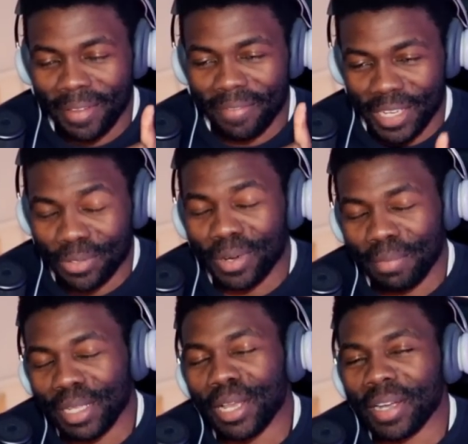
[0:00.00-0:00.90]

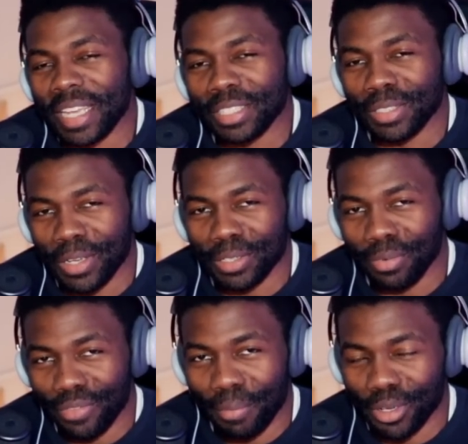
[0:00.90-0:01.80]
victory belonging to those
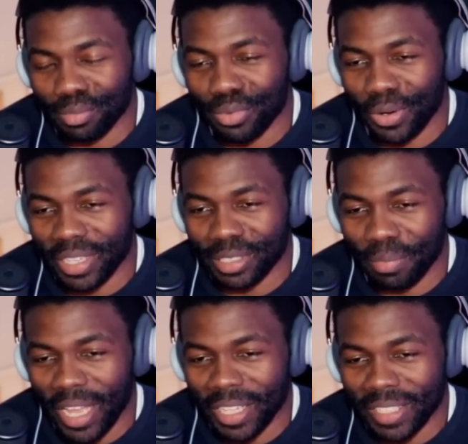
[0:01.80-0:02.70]
with the most broken
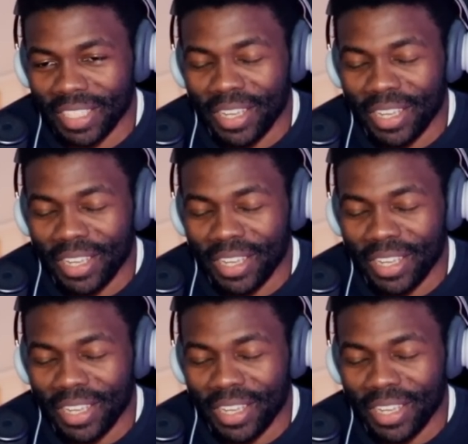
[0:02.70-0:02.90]
spell